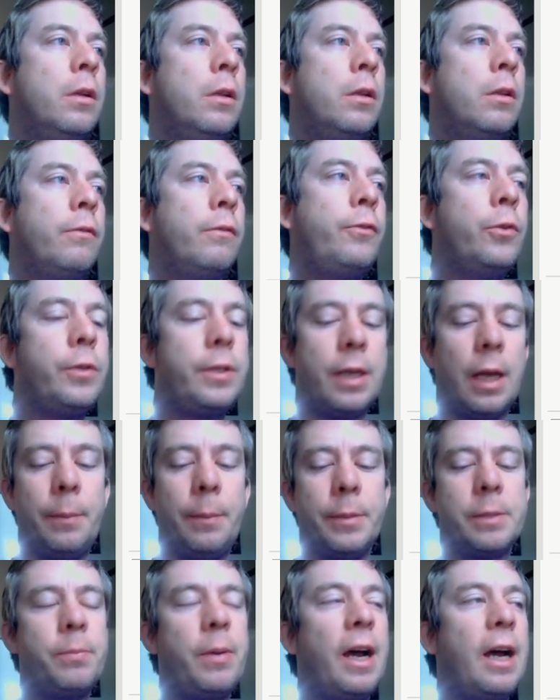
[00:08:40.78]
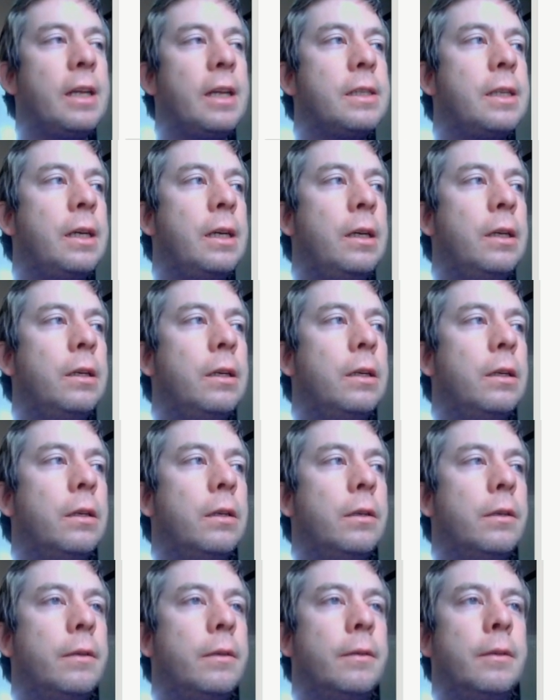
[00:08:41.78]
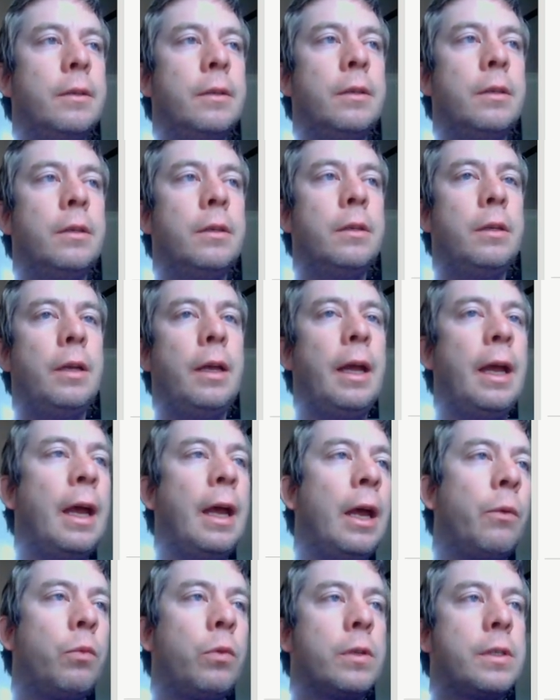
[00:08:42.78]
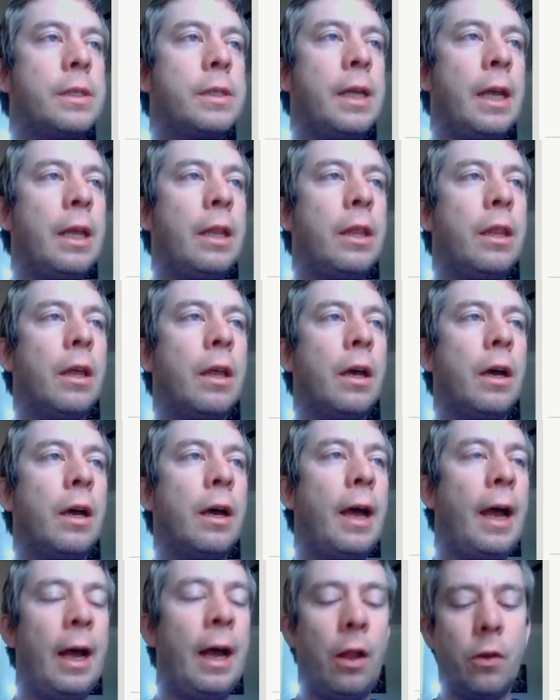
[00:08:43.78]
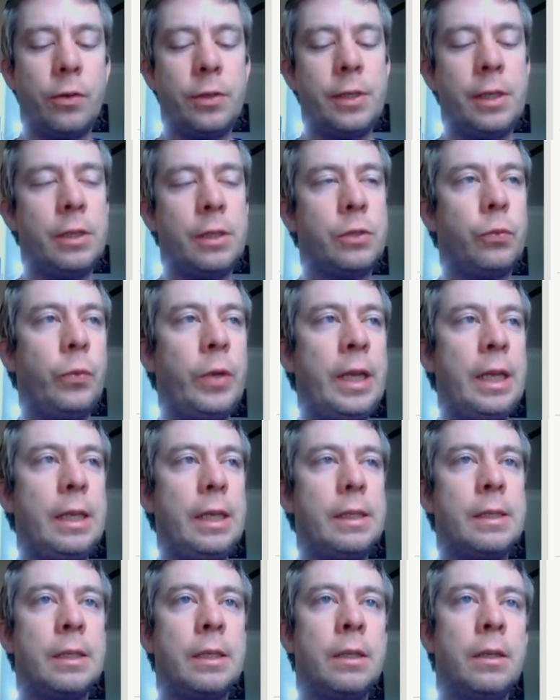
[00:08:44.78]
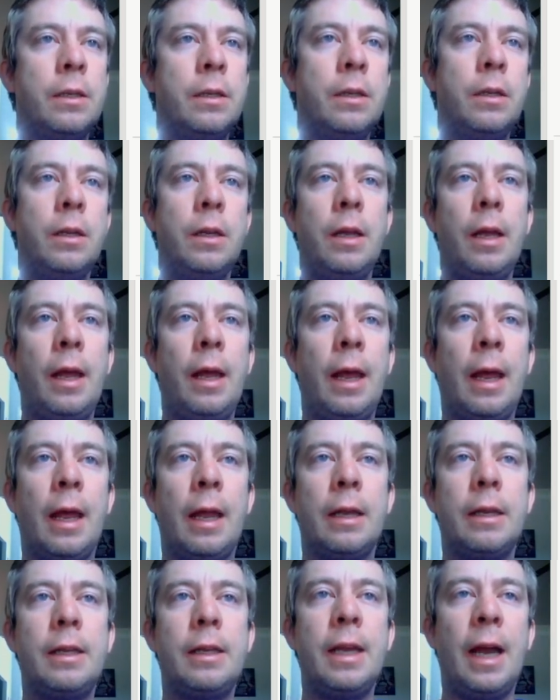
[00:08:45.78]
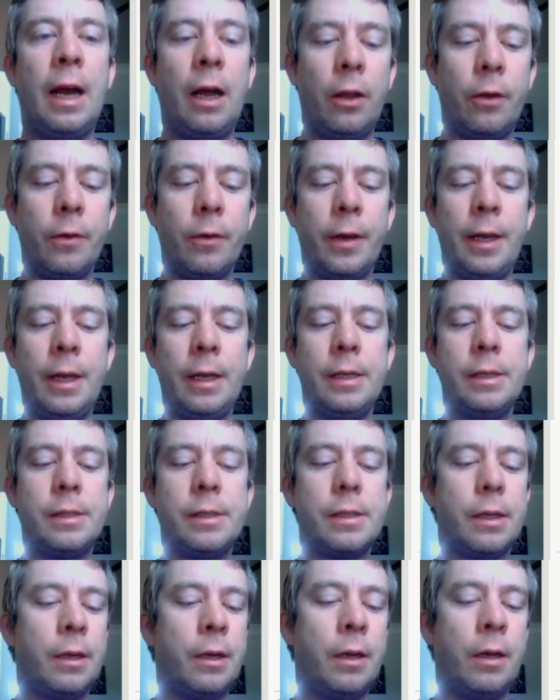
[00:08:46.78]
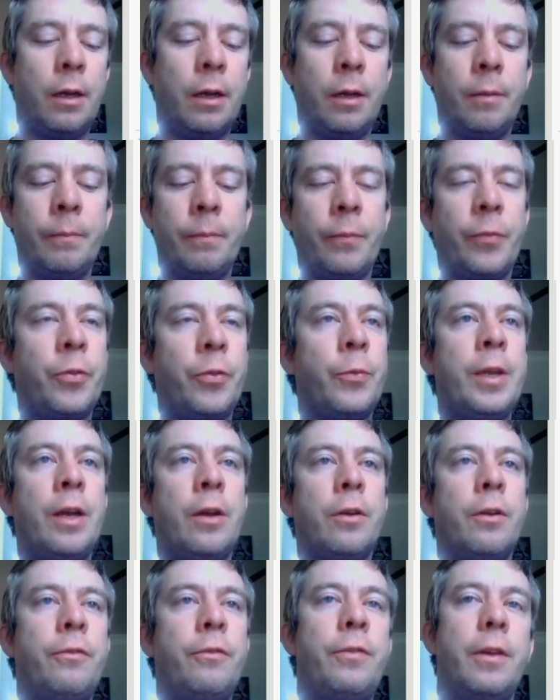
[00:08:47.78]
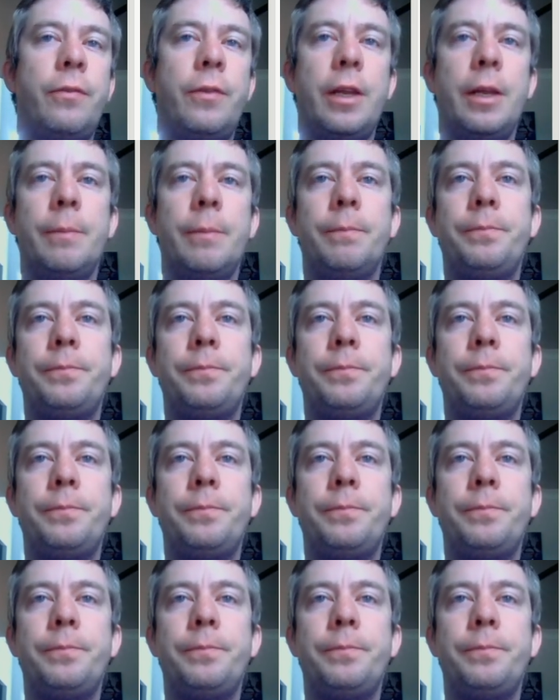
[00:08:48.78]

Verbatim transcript: The food type is pasta. And we'll say the allergy is wheat and calories, um, 350.